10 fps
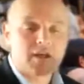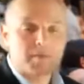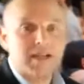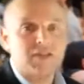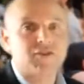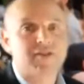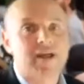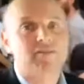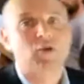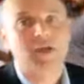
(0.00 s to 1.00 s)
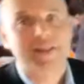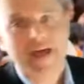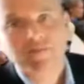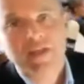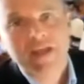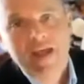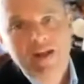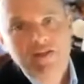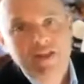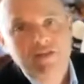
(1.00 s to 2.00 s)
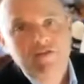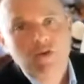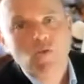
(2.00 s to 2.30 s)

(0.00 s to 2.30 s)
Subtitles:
but let's just have a look at that and think through,